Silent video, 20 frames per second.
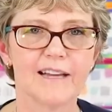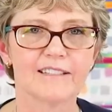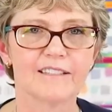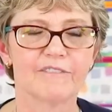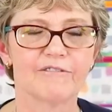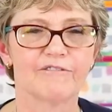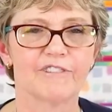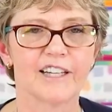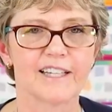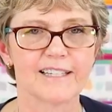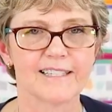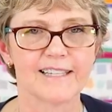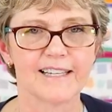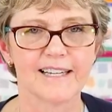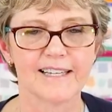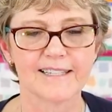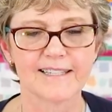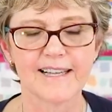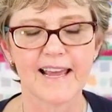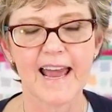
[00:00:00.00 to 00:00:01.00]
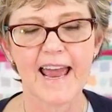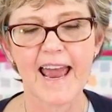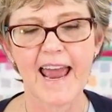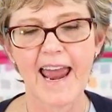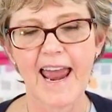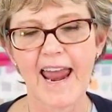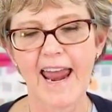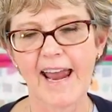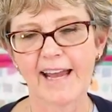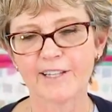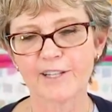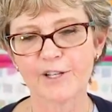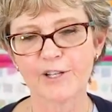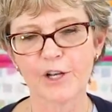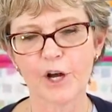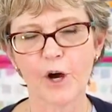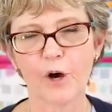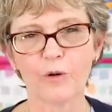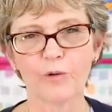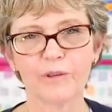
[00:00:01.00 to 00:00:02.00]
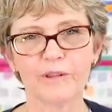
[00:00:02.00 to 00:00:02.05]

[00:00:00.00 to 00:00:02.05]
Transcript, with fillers: to fix this. And so